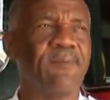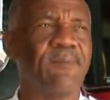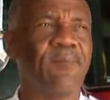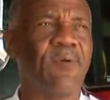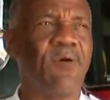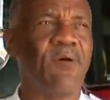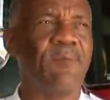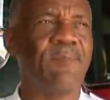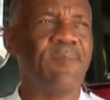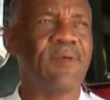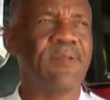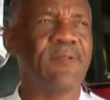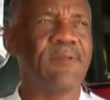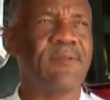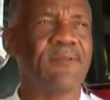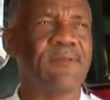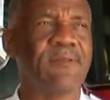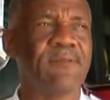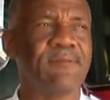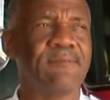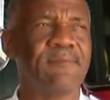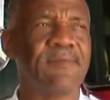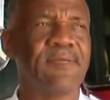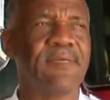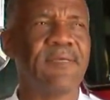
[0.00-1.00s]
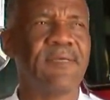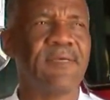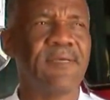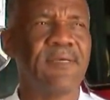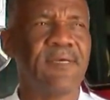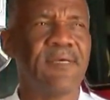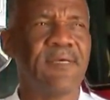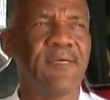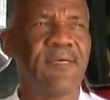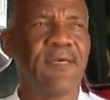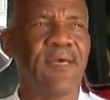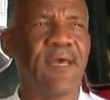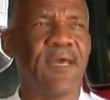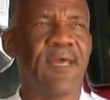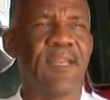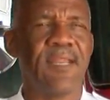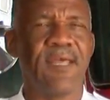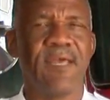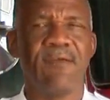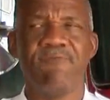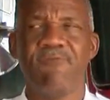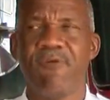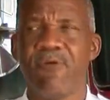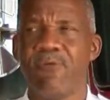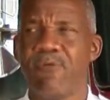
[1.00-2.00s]
department and
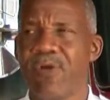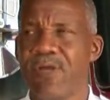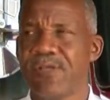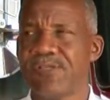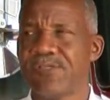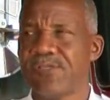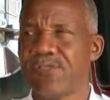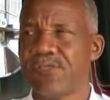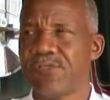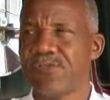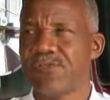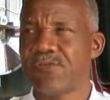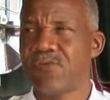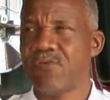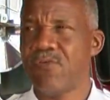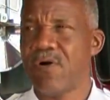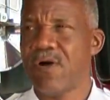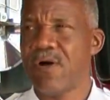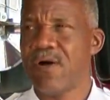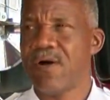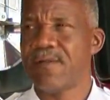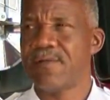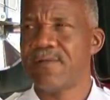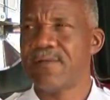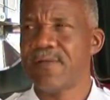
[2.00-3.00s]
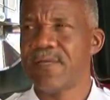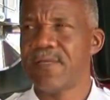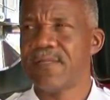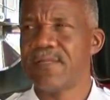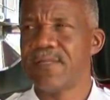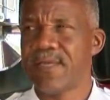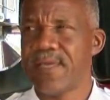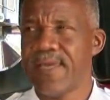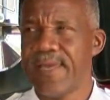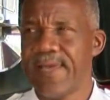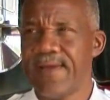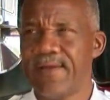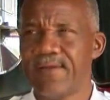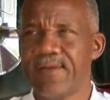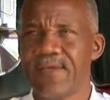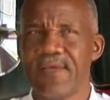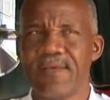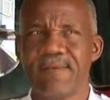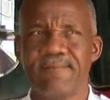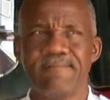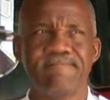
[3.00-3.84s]
every rescue squad in the county.